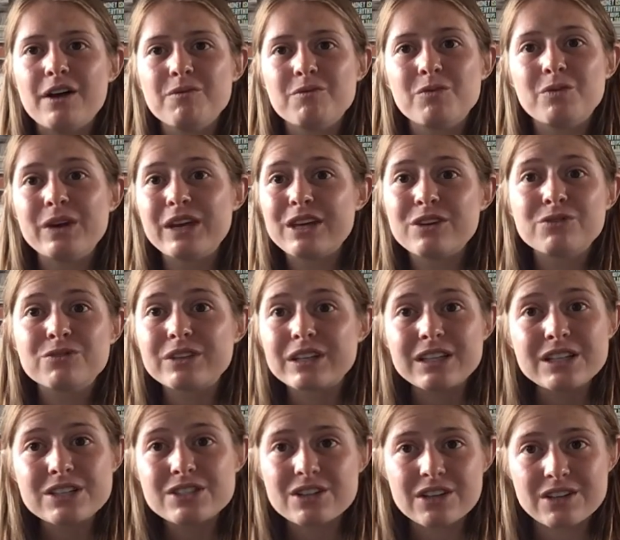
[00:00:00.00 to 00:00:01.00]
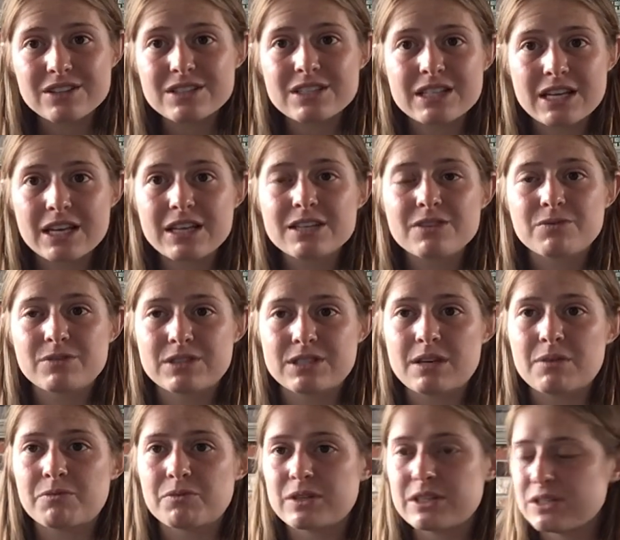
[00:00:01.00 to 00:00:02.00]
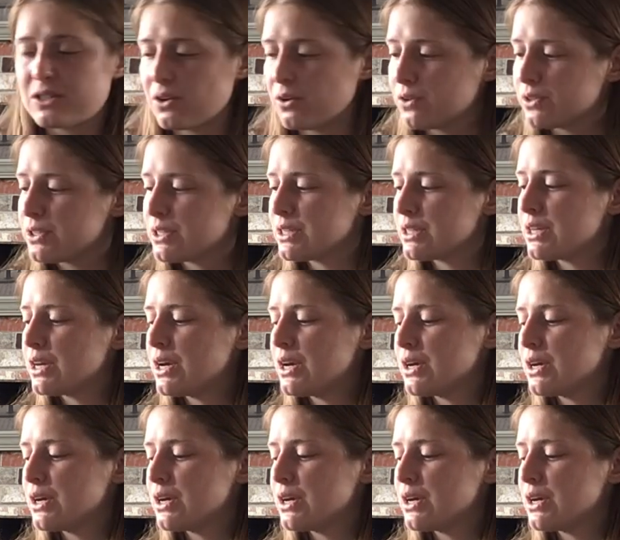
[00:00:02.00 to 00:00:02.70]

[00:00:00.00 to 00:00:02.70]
we can really start seeing some results.